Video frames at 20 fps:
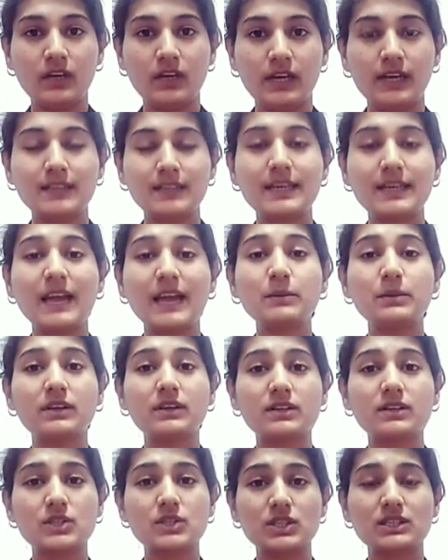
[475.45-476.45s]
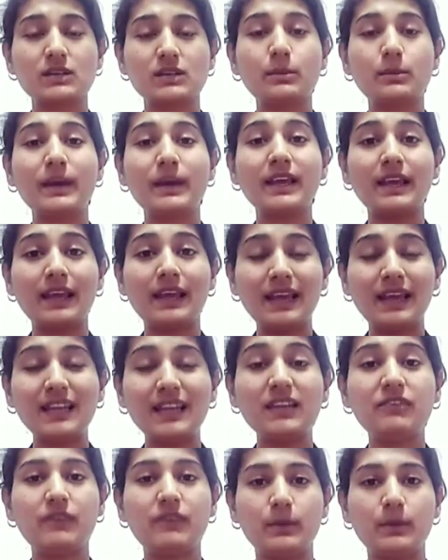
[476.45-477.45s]
It can be registered by
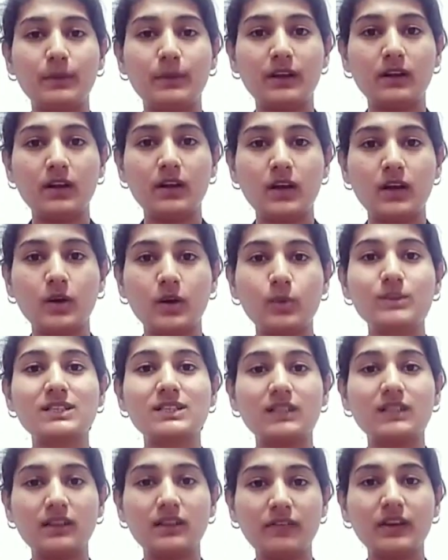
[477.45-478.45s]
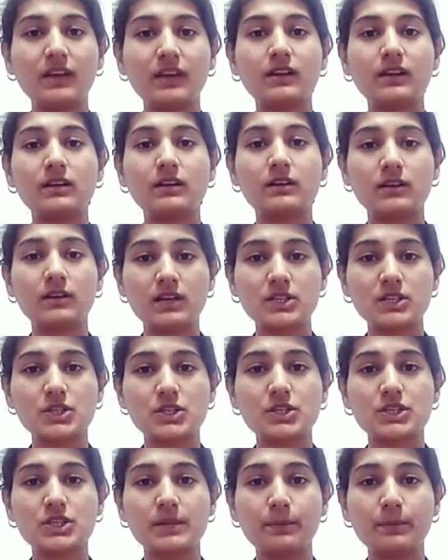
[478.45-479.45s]
any female who is living in a
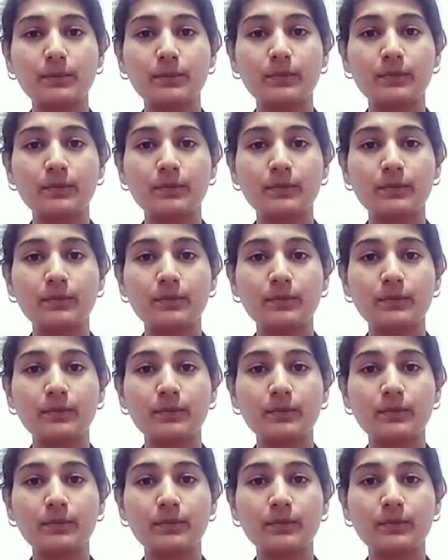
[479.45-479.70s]
relationship,